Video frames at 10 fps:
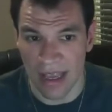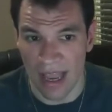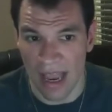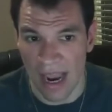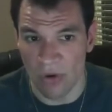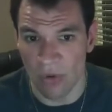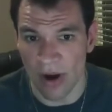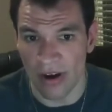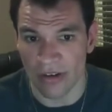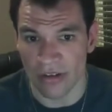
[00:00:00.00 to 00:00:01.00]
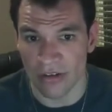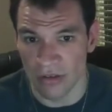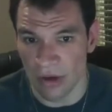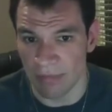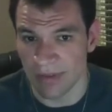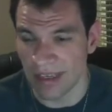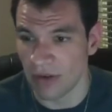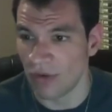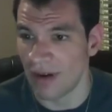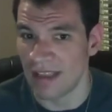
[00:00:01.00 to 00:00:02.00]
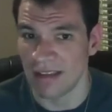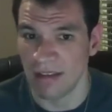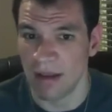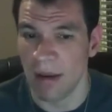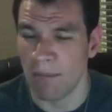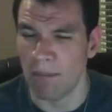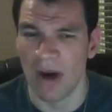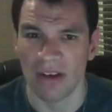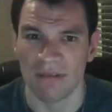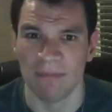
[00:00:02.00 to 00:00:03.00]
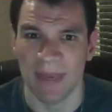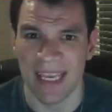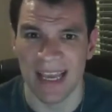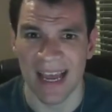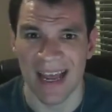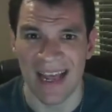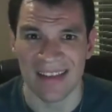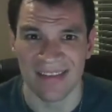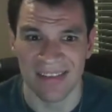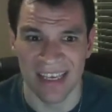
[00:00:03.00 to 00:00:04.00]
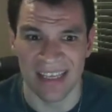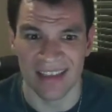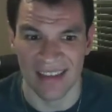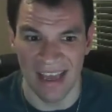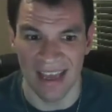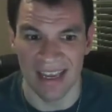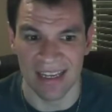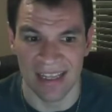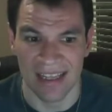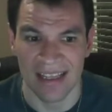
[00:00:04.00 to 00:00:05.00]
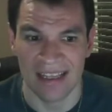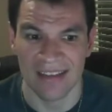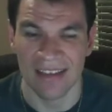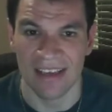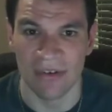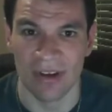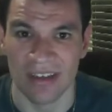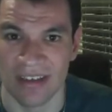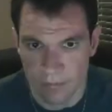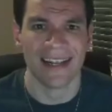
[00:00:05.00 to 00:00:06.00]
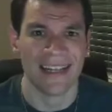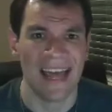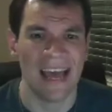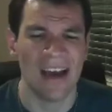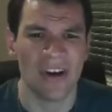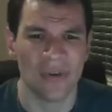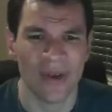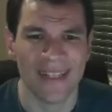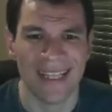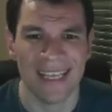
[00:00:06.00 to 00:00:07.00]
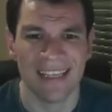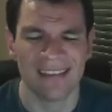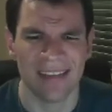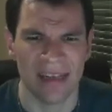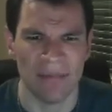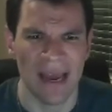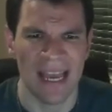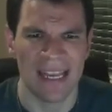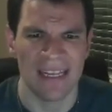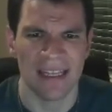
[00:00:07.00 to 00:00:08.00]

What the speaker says: our subsequence must be a zigzag sequence. Now with this in mind,